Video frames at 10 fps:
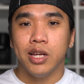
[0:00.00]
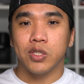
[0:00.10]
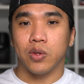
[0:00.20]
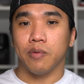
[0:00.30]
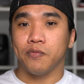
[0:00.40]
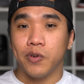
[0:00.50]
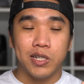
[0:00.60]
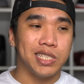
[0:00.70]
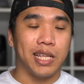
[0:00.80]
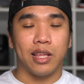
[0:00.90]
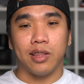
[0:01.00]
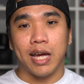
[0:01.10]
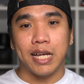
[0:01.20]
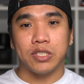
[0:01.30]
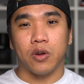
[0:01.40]
So the first and the
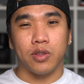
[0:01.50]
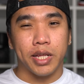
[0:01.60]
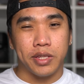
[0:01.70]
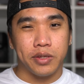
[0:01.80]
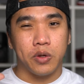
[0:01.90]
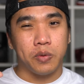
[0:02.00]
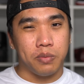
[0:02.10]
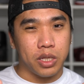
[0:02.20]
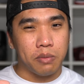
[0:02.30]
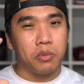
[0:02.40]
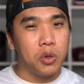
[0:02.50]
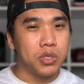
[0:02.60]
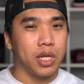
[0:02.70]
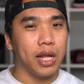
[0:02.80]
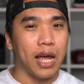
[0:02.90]
last are likely going to be the most
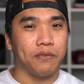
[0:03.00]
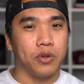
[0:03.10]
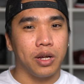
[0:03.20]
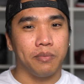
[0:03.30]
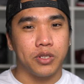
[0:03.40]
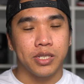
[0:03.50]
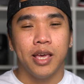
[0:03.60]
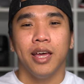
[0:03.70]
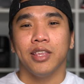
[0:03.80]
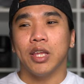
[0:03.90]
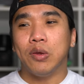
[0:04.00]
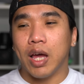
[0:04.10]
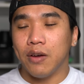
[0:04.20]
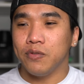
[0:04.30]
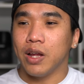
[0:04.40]
sought after numbers. Then you
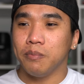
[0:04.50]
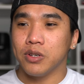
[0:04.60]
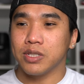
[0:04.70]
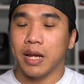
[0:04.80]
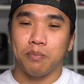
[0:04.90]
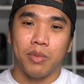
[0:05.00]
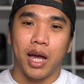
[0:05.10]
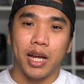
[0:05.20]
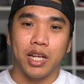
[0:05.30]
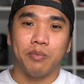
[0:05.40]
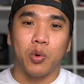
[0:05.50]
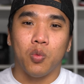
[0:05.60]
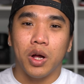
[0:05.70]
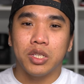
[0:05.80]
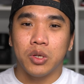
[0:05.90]
have numbers like mine, number
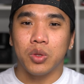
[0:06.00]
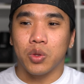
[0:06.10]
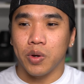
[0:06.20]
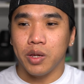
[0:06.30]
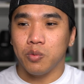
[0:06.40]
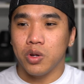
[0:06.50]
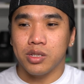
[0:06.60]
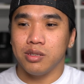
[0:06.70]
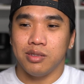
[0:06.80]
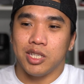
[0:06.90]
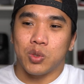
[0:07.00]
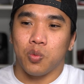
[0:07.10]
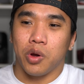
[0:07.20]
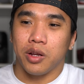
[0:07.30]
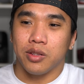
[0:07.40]
one, two, three, which just
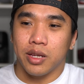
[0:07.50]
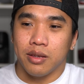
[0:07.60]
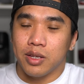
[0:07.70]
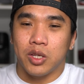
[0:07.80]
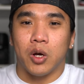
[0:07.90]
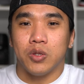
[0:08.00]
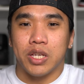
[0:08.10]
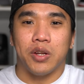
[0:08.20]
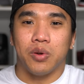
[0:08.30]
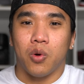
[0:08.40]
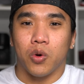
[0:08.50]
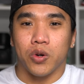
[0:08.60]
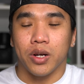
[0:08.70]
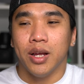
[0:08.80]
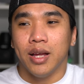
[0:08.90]
weirdly goes in
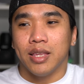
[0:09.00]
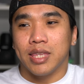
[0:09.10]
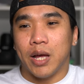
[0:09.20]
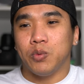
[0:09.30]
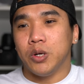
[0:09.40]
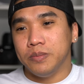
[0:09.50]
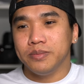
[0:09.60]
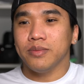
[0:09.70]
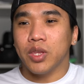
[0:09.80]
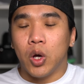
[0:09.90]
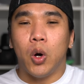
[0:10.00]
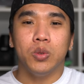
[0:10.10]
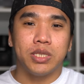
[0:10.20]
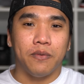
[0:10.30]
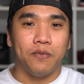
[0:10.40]
order. That will
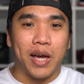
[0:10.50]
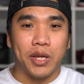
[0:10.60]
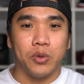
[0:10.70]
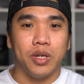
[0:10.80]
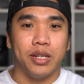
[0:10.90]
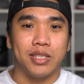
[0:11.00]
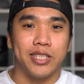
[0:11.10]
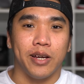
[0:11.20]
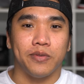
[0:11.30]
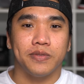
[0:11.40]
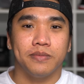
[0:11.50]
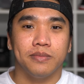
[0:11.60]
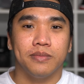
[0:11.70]
Hold some value in itself.